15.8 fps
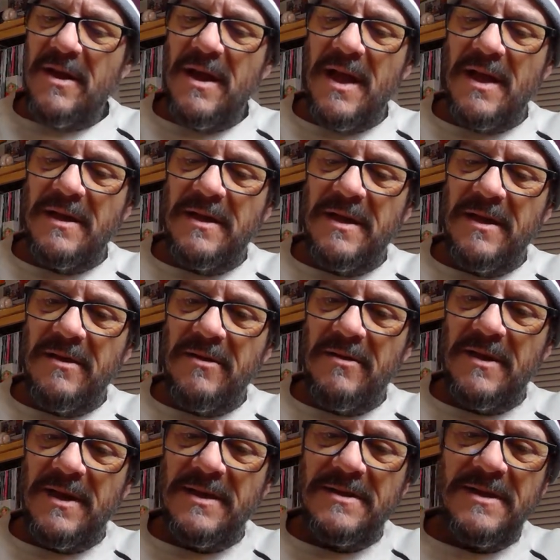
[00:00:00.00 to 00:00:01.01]
And here
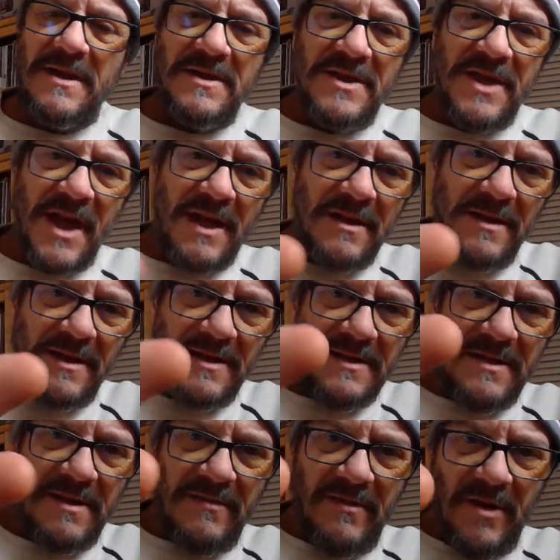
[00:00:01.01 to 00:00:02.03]
is the
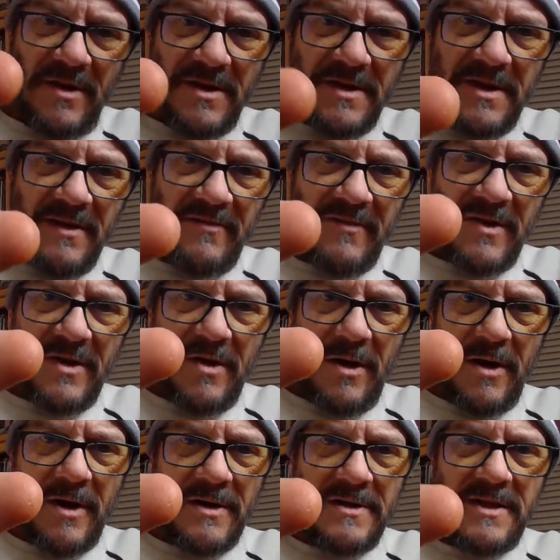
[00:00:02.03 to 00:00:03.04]
checklist of all the different
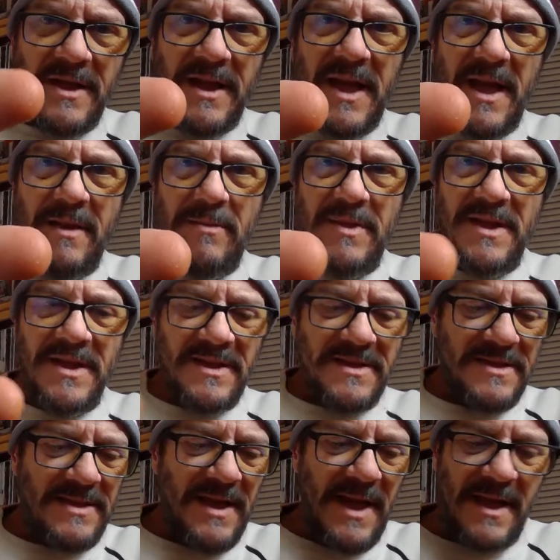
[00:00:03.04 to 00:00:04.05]
cards that came in this
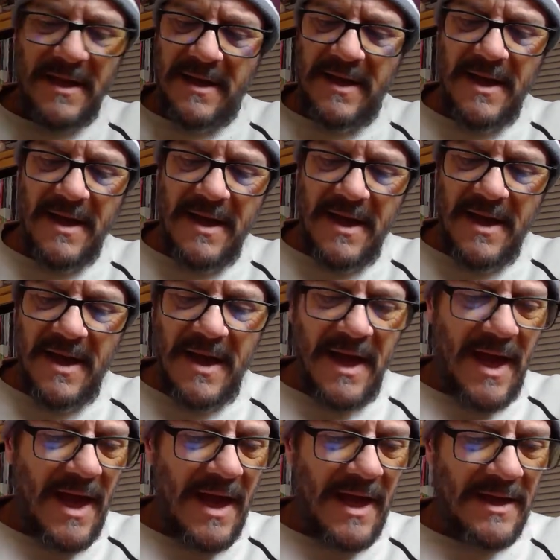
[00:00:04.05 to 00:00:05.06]
set.
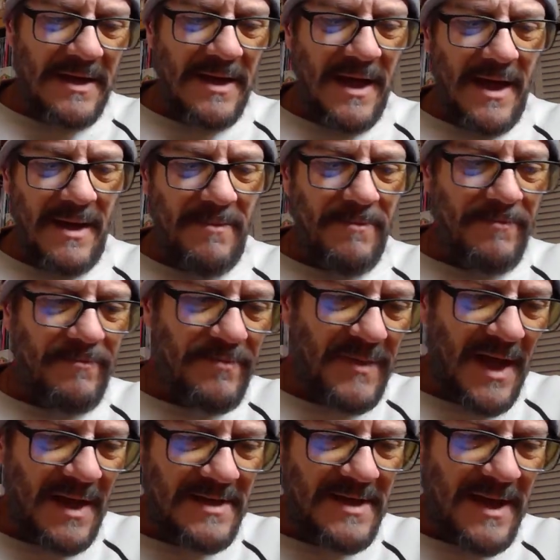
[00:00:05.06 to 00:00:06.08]
And
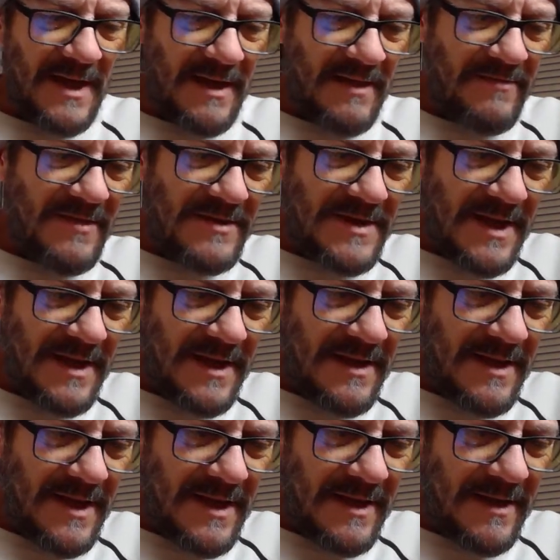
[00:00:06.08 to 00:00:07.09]
I'll tell you, if there's
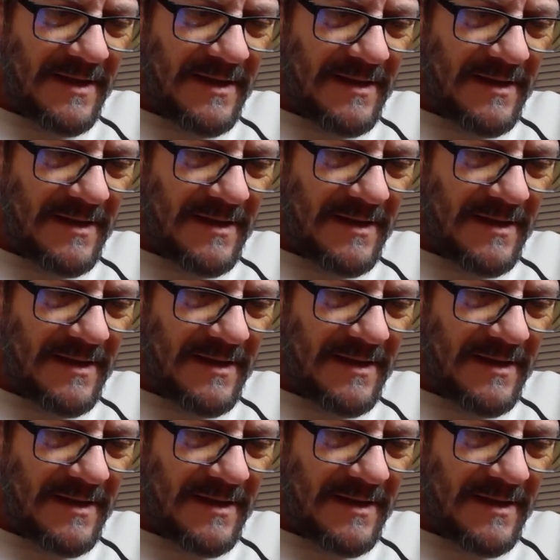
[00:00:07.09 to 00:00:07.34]
anything